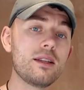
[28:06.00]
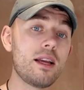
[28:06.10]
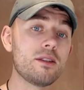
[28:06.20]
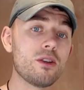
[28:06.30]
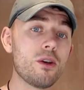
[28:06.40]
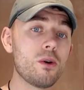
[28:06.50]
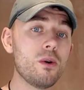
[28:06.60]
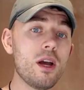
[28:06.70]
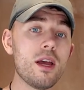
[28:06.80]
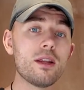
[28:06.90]
of day
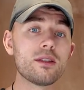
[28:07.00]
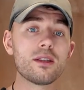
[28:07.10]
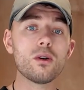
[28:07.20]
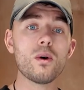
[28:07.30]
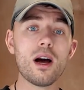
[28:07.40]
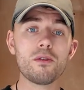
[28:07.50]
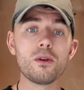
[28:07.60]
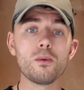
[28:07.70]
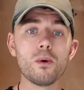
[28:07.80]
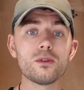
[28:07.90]
2. There's still quite a
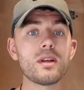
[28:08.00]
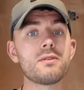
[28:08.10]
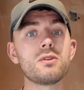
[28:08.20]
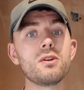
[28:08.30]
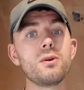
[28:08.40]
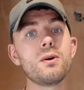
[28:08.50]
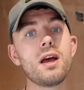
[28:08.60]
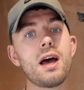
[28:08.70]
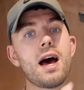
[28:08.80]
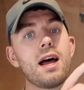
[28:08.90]
few walls left to do
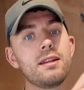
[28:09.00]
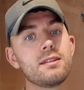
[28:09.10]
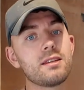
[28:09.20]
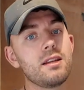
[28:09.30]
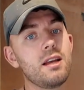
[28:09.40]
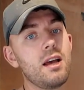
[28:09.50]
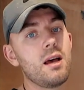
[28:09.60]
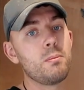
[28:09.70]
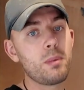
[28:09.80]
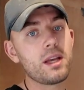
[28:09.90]
and
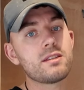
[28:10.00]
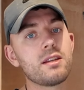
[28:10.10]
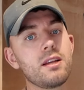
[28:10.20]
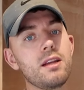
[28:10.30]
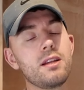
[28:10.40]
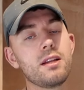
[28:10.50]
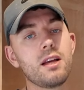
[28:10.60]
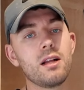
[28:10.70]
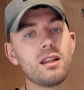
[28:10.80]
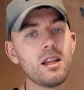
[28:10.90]
a big ceiling.
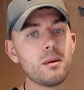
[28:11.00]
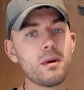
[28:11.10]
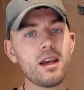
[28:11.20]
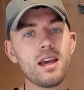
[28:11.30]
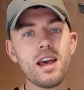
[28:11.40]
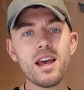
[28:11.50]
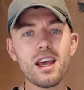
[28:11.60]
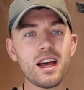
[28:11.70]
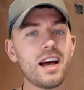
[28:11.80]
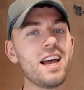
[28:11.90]
A little bit
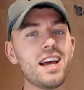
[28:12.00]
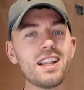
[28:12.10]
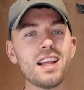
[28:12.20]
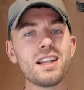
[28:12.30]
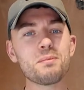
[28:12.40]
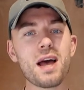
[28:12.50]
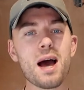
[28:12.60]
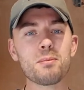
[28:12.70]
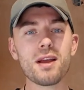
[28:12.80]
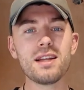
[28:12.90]

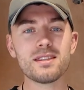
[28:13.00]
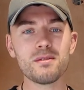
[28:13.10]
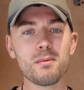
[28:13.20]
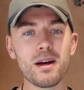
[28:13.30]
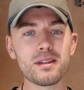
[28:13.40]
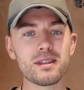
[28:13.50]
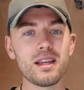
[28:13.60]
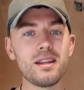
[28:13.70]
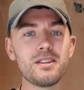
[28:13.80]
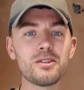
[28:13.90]
apprehensive about the
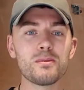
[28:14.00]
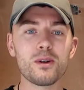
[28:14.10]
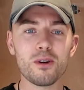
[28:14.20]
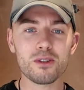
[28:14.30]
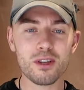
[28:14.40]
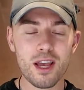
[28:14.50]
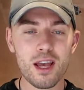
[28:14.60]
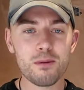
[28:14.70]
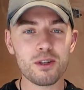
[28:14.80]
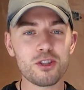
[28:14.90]
ceiling just because
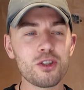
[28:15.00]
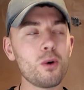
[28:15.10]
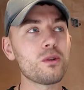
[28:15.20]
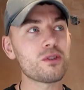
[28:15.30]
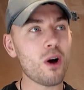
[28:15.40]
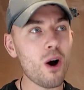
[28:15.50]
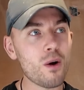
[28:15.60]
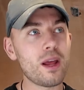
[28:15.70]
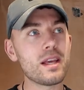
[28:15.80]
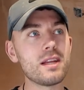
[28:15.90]
my shoulders
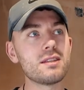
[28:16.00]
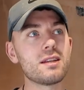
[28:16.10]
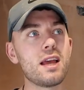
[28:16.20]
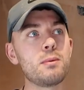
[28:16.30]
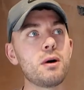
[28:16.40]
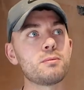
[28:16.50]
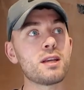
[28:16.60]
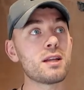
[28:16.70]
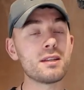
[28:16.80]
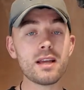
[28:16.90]
are aching today, but I'm
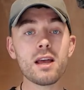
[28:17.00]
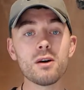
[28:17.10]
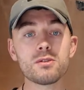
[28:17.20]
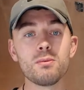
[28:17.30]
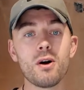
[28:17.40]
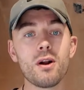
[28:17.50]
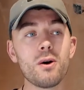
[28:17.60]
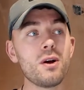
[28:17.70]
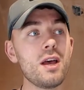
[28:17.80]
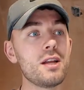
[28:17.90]
taking a day off
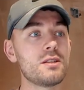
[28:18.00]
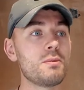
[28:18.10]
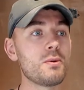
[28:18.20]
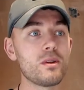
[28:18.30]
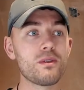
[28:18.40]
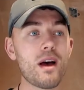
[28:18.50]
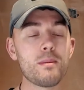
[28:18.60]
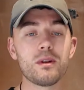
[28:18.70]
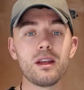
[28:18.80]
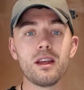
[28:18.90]
tomorrow to be with the
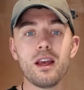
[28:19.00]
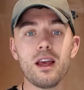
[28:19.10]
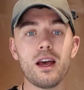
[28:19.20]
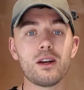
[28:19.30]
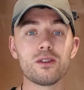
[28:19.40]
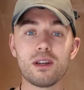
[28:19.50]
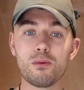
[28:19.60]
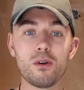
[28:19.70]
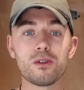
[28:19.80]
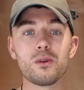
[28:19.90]
family because I've
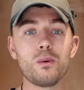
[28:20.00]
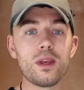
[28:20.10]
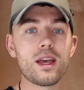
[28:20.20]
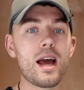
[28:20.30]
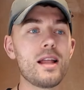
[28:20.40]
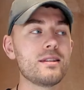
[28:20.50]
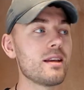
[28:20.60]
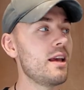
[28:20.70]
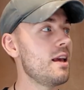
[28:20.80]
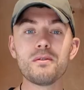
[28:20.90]
worked all weekend.
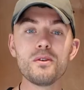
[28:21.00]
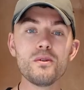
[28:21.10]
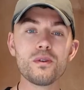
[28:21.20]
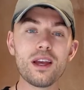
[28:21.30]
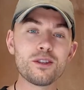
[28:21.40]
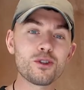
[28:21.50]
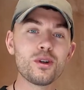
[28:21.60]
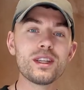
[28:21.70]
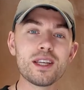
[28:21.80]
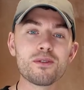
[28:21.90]
If you've
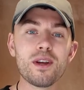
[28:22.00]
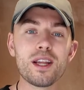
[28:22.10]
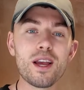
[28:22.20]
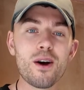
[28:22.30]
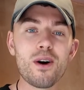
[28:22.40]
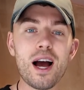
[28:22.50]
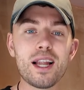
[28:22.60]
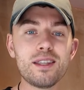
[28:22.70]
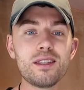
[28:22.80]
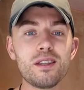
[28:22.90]
enjoyed this video
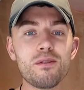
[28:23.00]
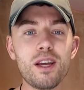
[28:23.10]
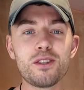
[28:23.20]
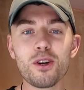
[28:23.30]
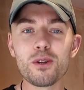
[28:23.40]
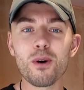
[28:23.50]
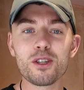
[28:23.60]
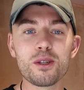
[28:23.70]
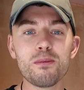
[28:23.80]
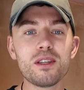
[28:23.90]
and you've enjoyed
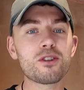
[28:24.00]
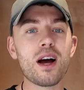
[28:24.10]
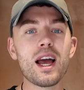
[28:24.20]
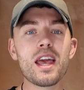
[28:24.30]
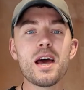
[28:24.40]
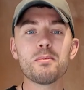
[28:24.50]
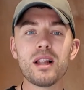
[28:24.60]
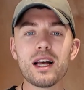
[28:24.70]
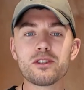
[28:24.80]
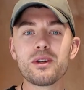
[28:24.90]
watching me try
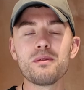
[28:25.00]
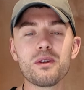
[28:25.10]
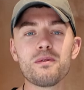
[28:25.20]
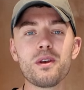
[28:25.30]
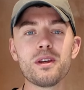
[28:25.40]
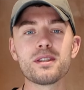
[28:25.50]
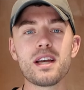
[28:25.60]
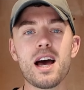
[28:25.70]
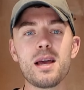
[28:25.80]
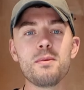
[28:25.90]
plastering for the first
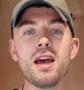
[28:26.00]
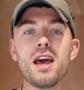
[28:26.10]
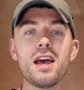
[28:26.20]
time,